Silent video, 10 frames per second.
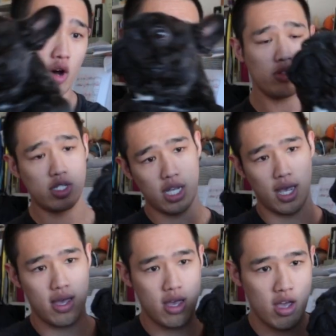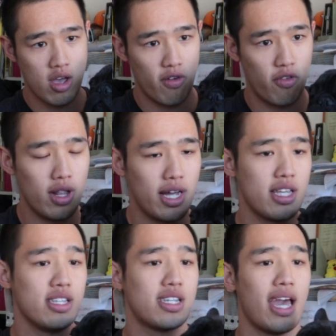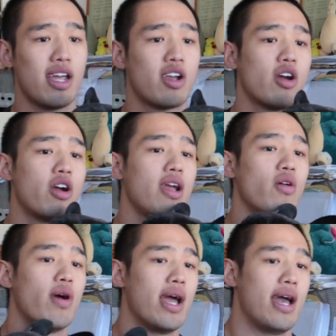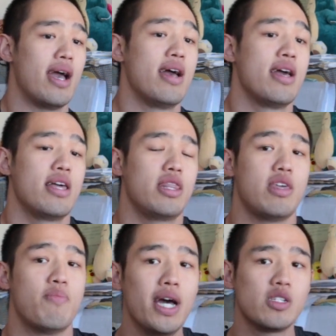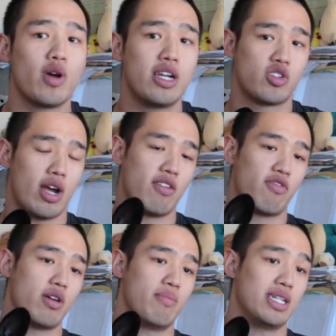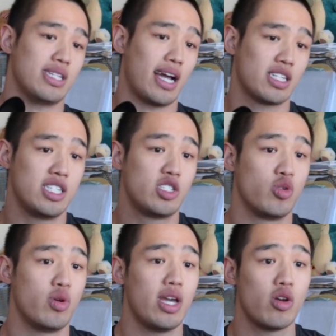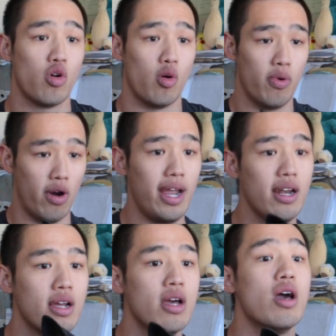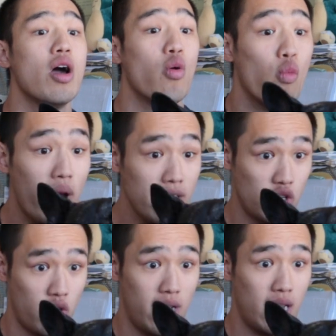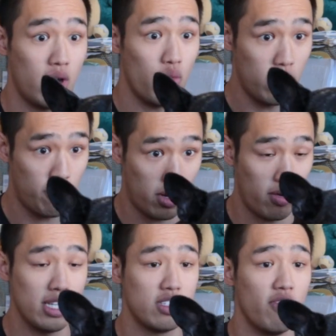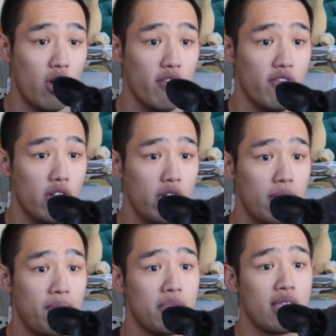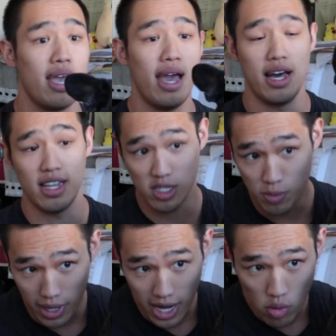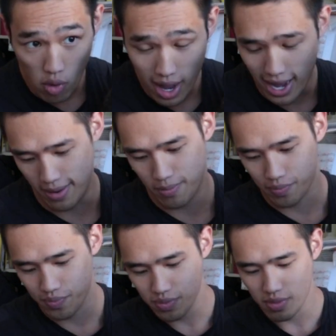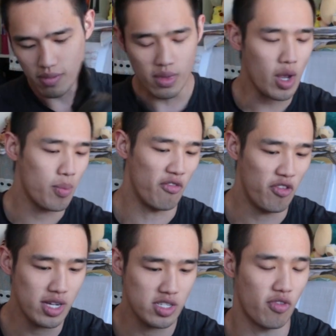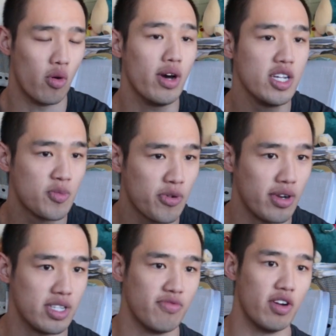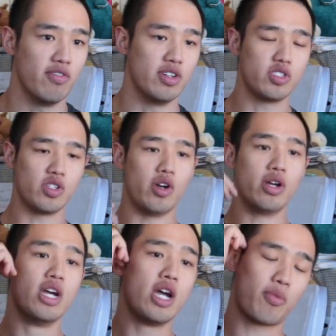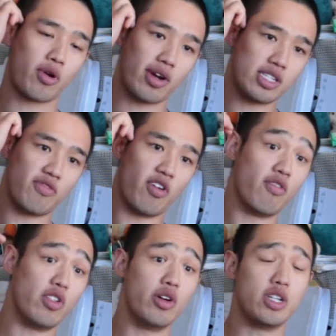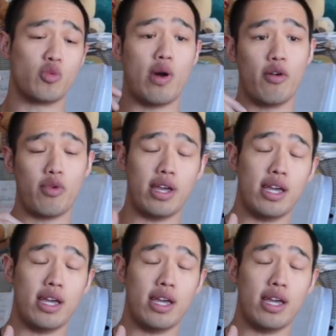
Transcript: goals fall under this category where the best way to train for them is actually to incorporate weight training with progressive overload. And I'll explain why. But first of all, what is progressive overload? So progressive overload is where